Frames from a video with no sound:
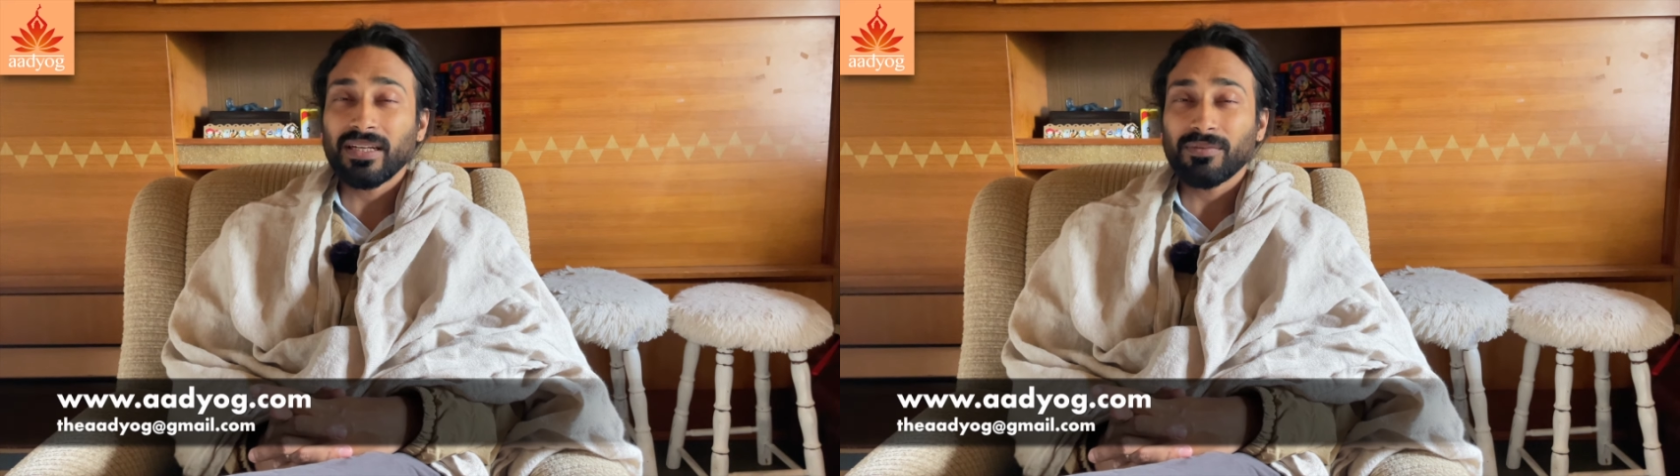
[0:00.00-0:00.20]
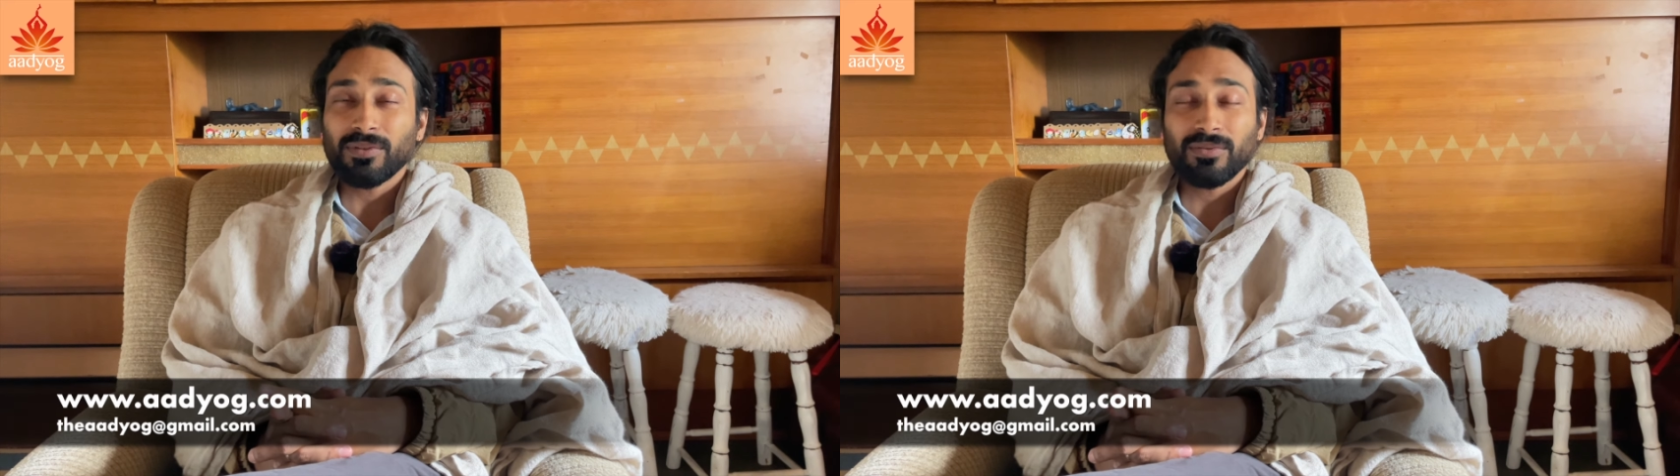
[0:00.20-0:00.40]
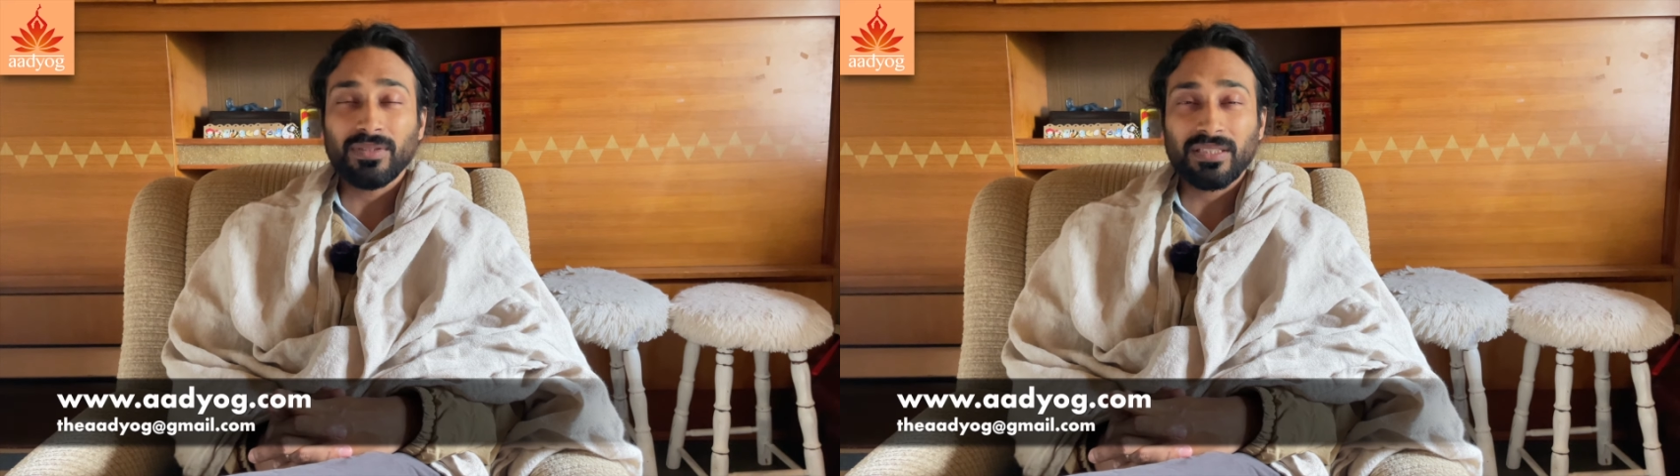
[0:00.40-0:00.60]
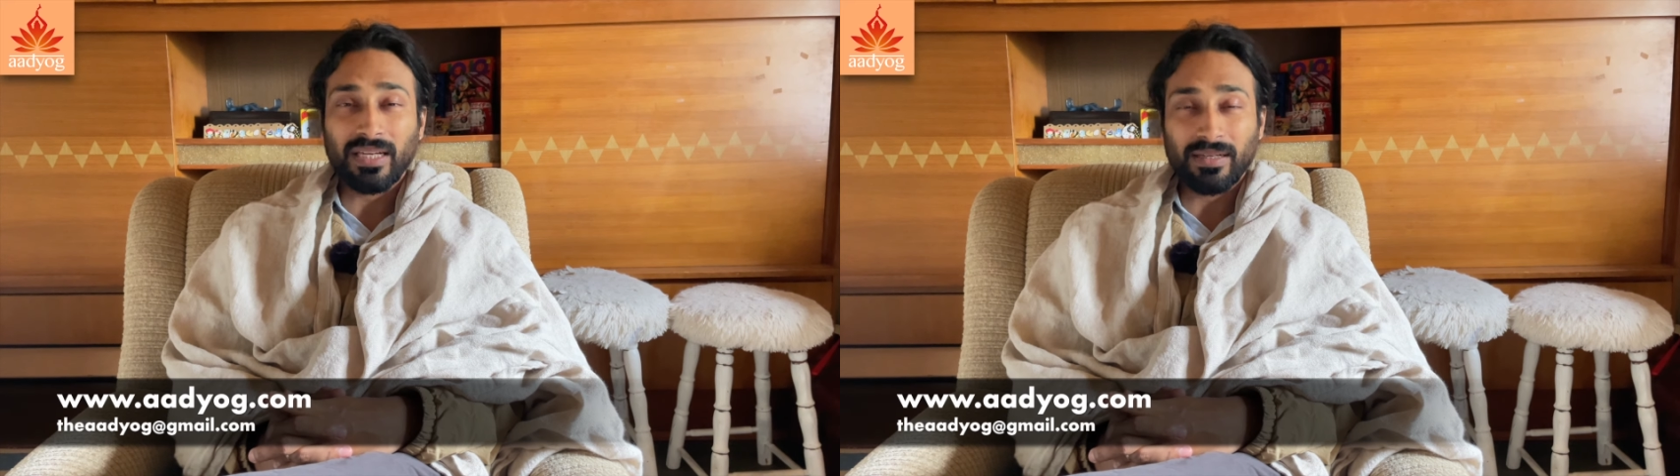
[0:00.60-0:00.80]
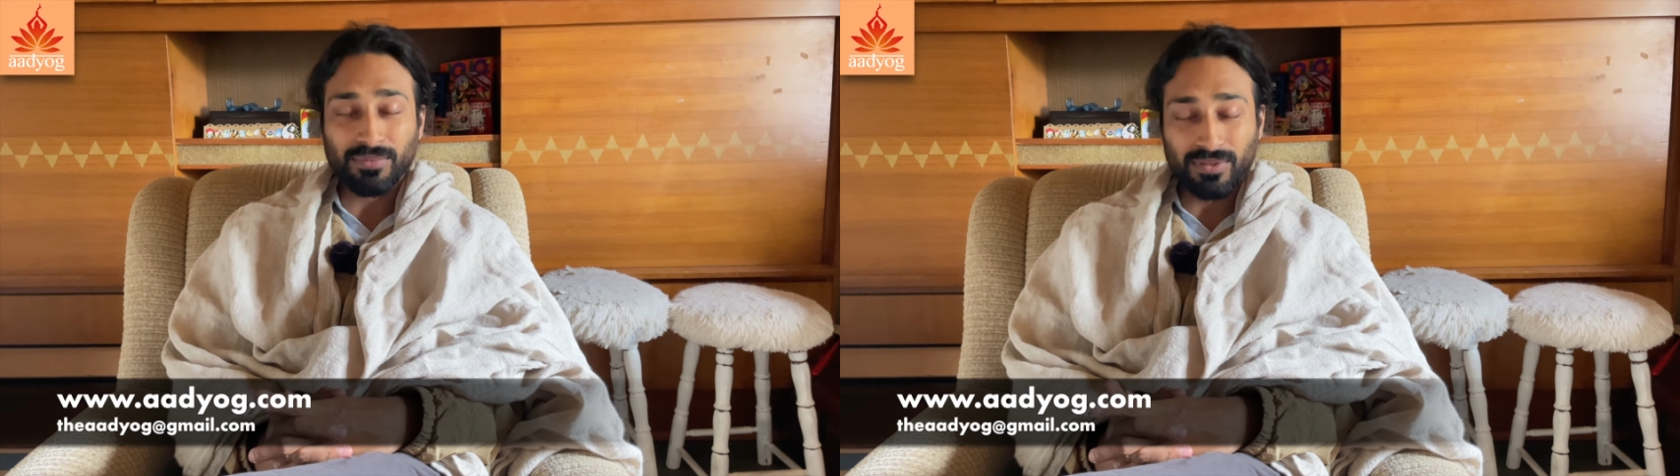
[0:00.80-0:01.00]
I will do these
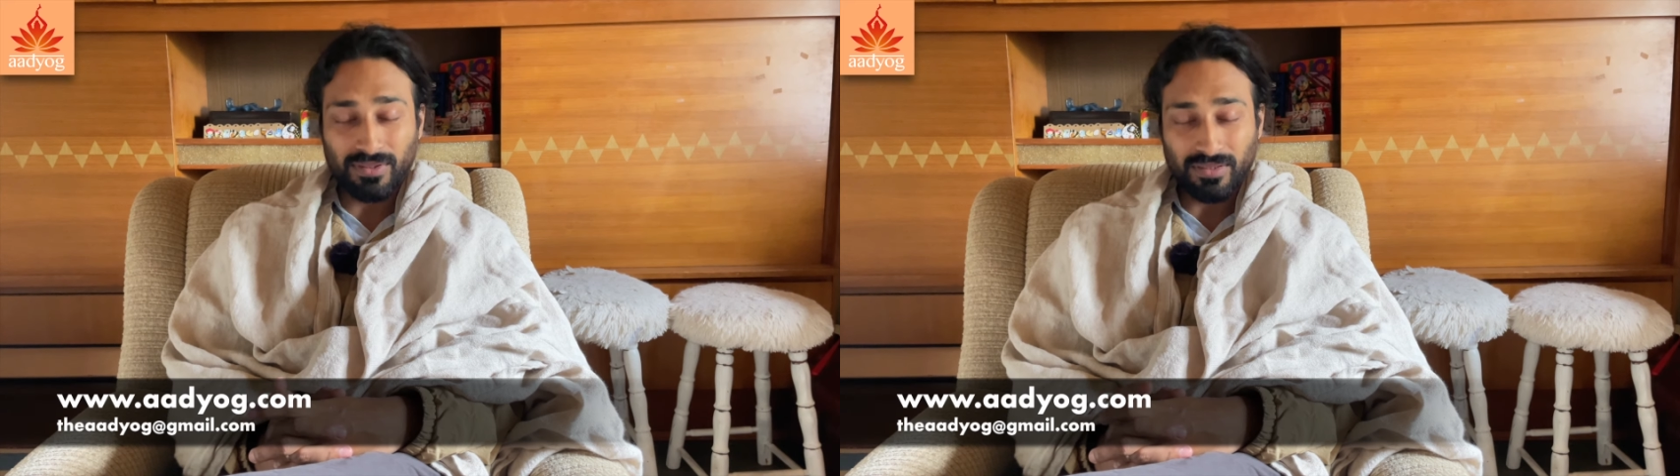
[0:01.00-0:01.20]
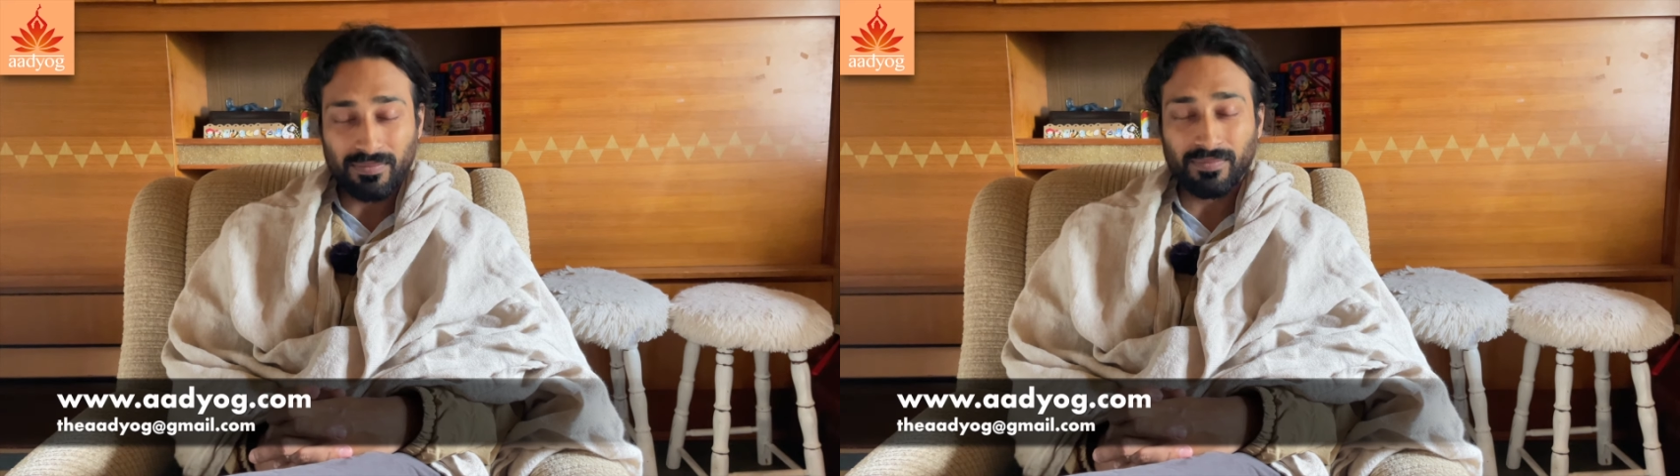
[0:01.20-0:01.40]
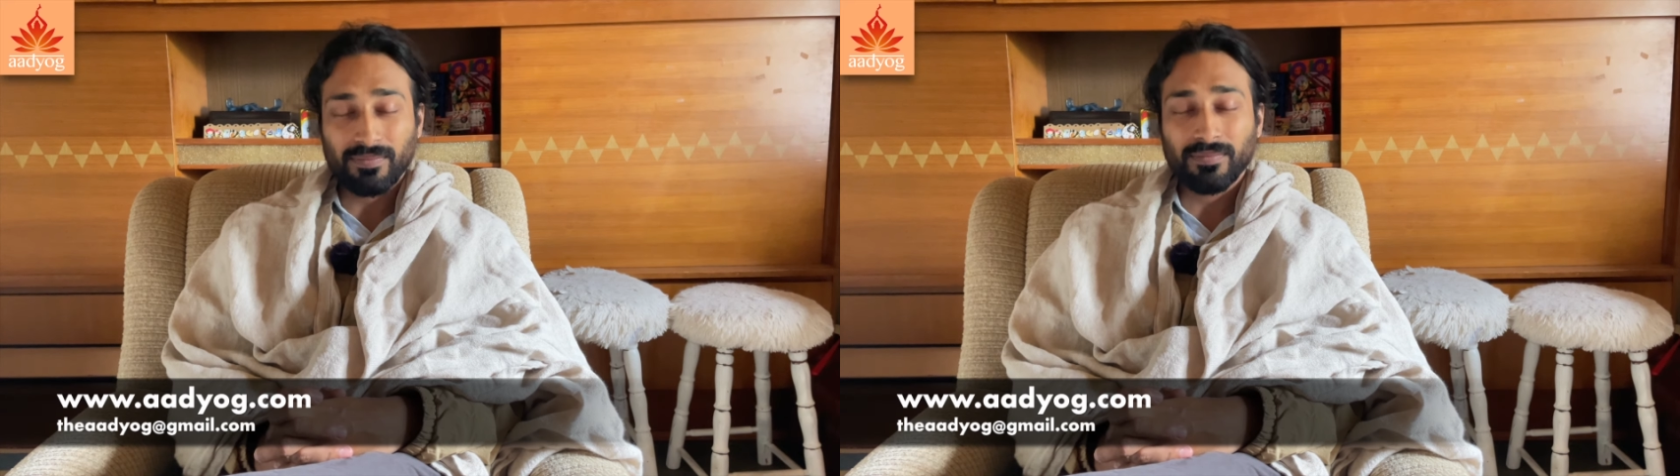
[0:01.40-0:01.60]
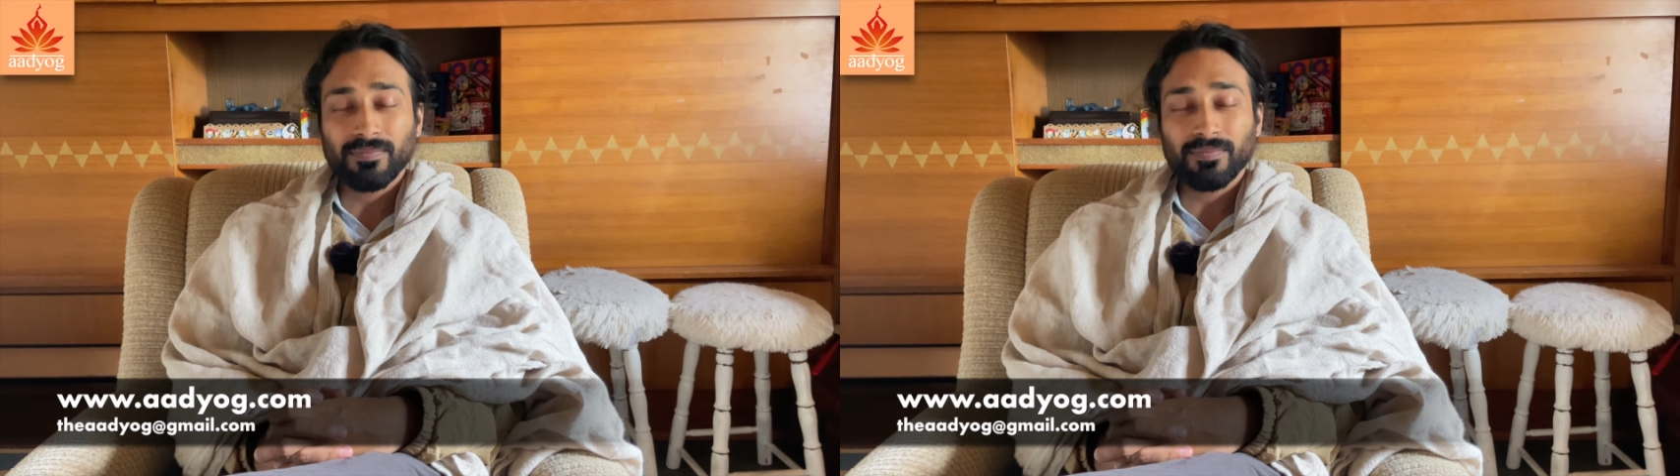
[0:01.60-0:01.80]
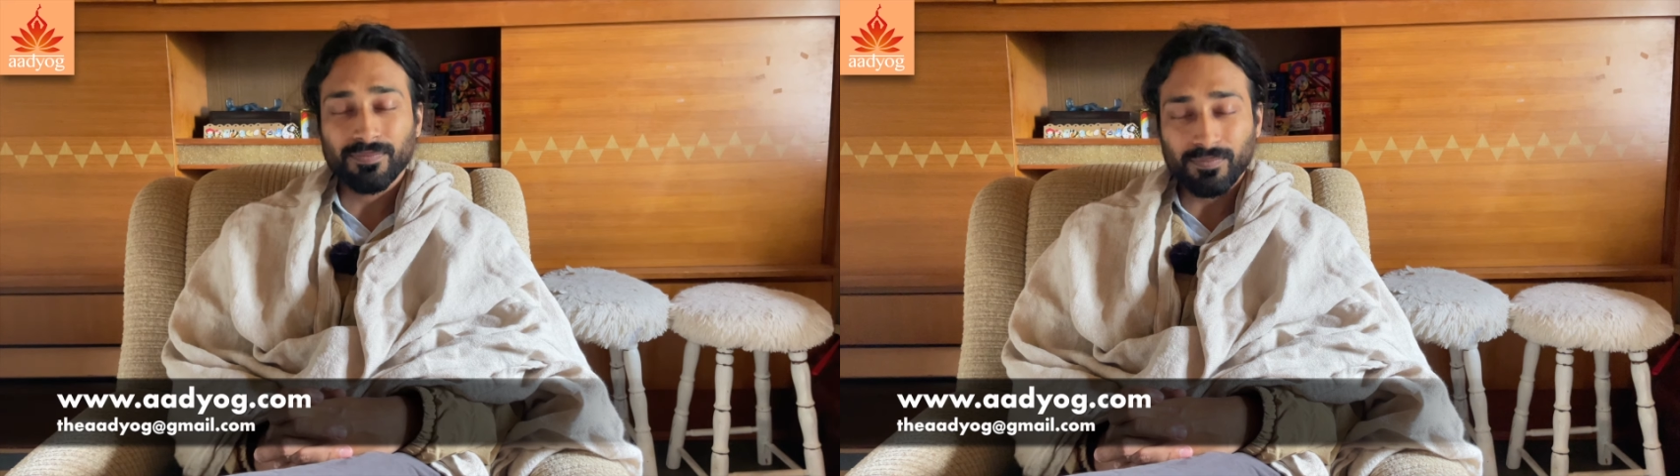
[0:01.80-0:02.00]
camps
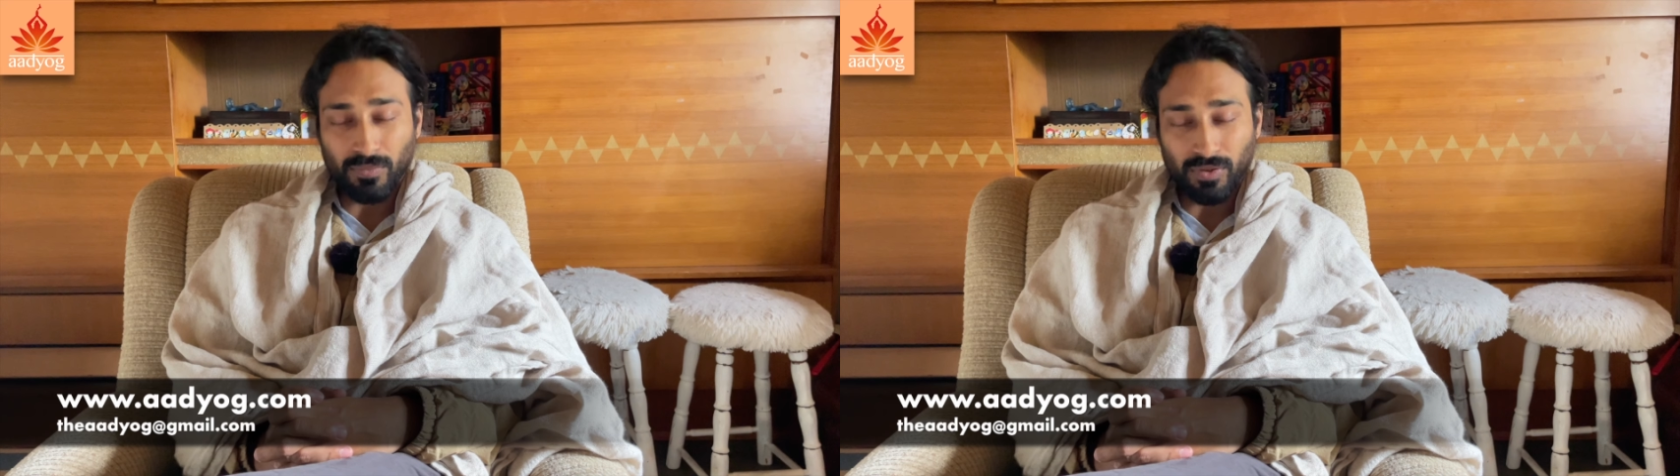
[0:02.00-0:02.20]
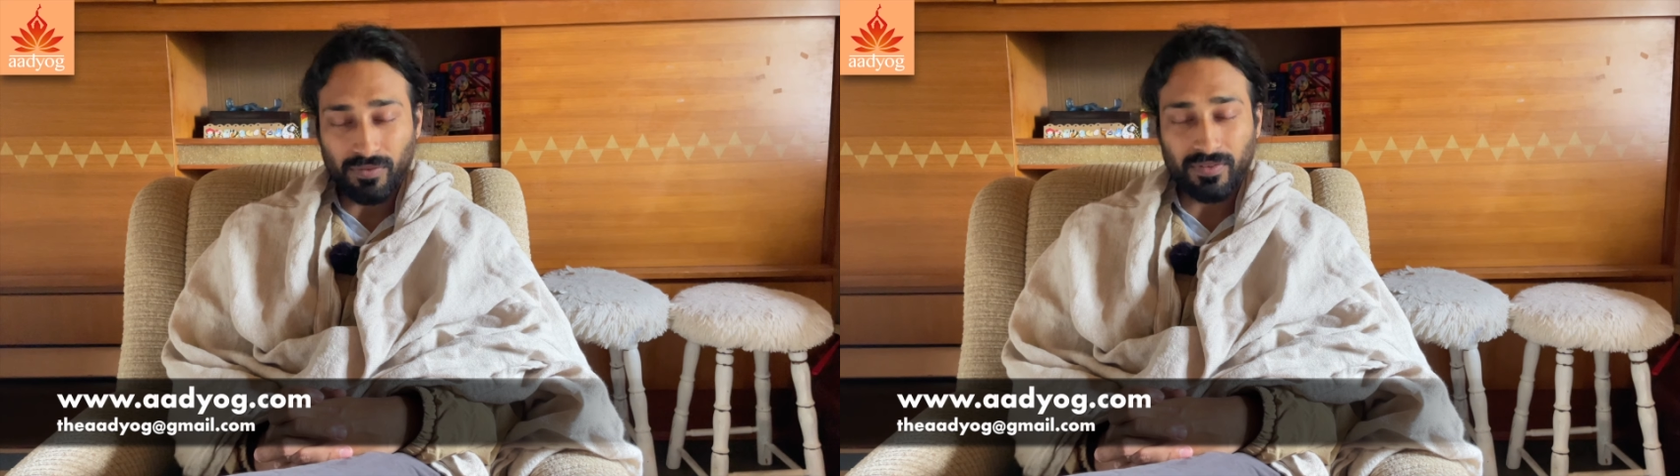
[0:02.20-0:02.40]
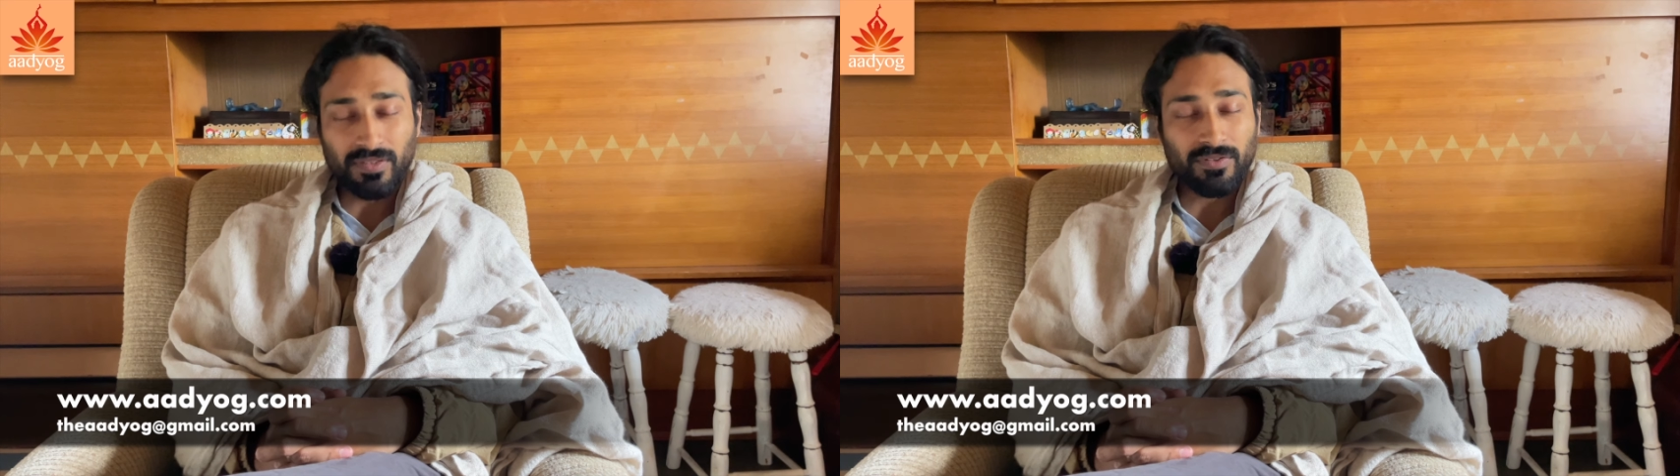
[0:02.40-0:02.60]
more often.